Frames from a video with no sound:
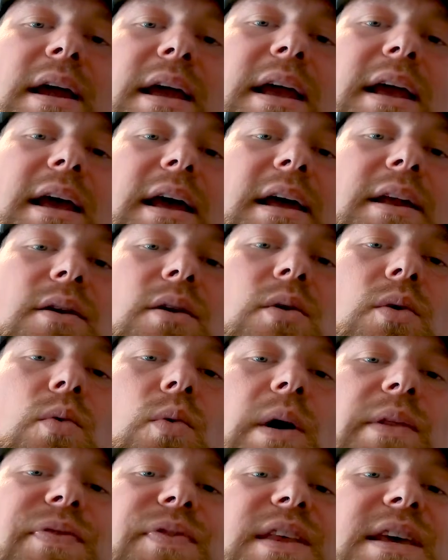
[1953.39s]
And
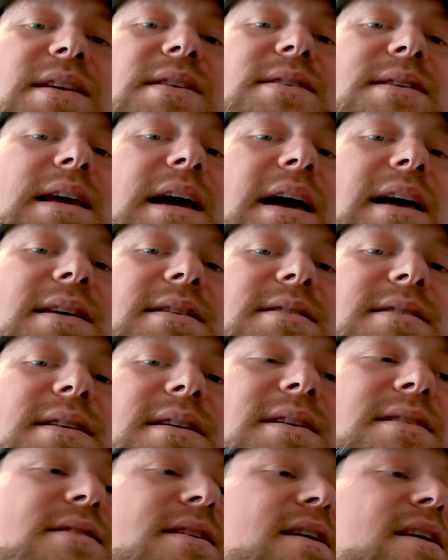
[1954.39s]
what this
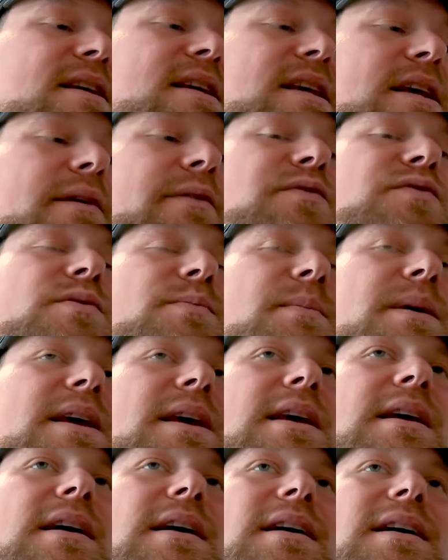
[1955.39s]
does is it gives
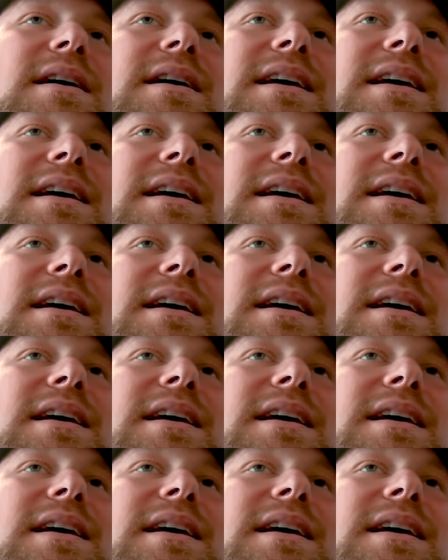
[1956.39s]
me